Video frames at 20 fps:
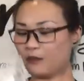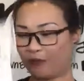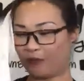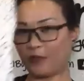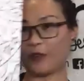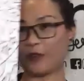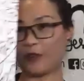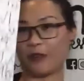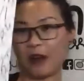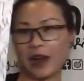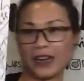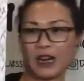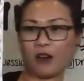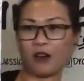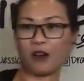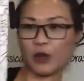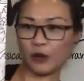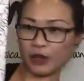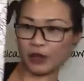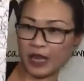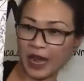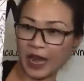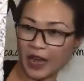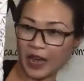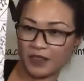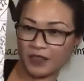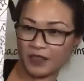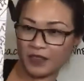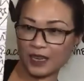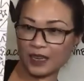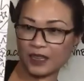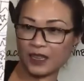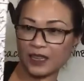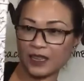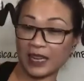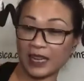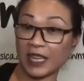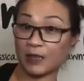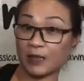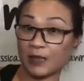for right now, we only have the singular
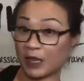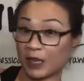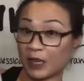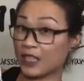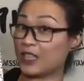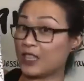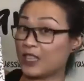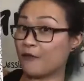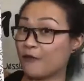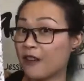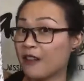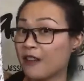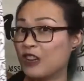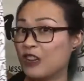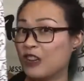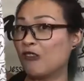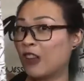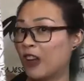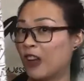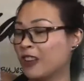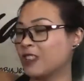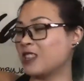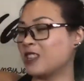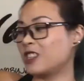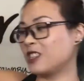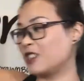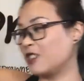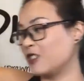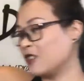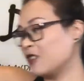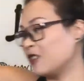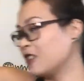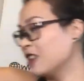size because they're very new launch. So